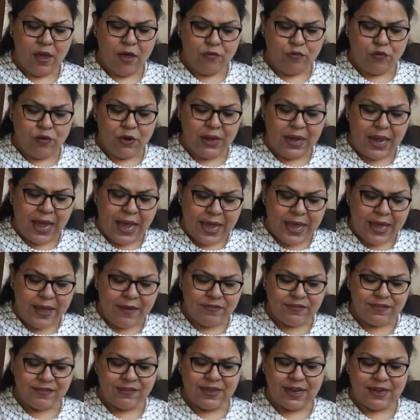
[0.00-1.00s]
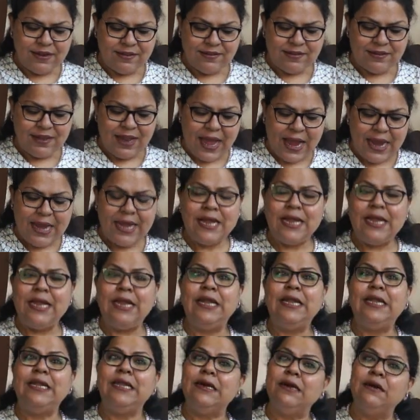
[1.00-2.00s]
For lives that
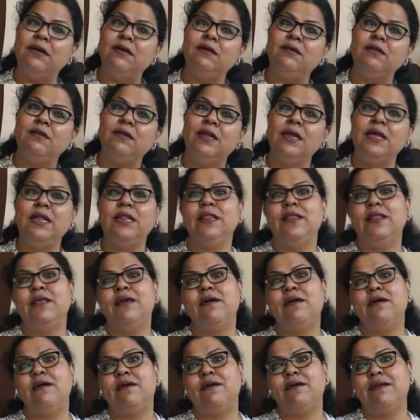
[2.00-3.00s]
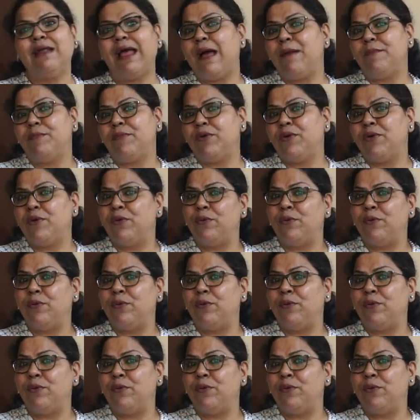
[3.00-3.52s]
slyly turn in their cramped